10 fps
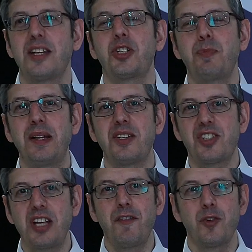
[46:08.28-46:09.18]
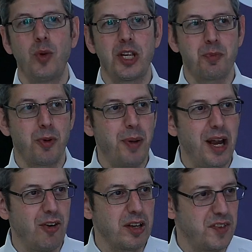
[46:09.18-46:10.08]
that has spent 7 weeks
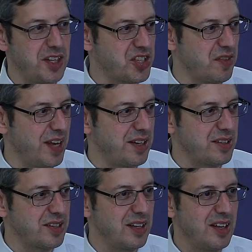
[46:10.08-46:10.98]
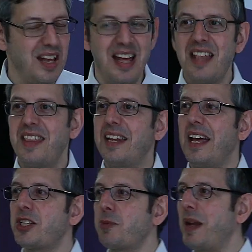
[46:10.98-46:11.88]
preparing for this event, that
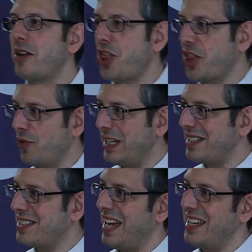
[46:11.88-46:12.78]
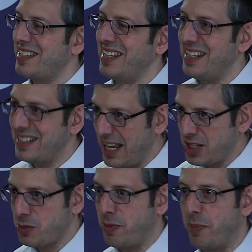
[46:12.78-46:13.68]
has spent 3 days in
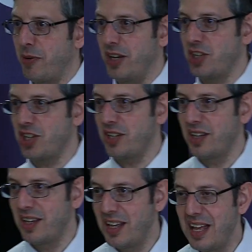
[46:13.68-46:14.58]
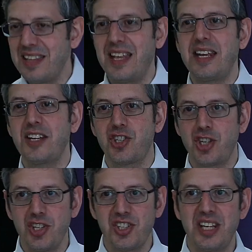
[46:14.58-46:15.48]
intense preparation, that has
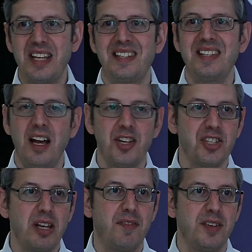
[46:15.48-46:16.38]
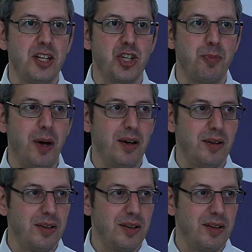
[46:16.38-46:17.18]
just said Na'aseh v'nishma,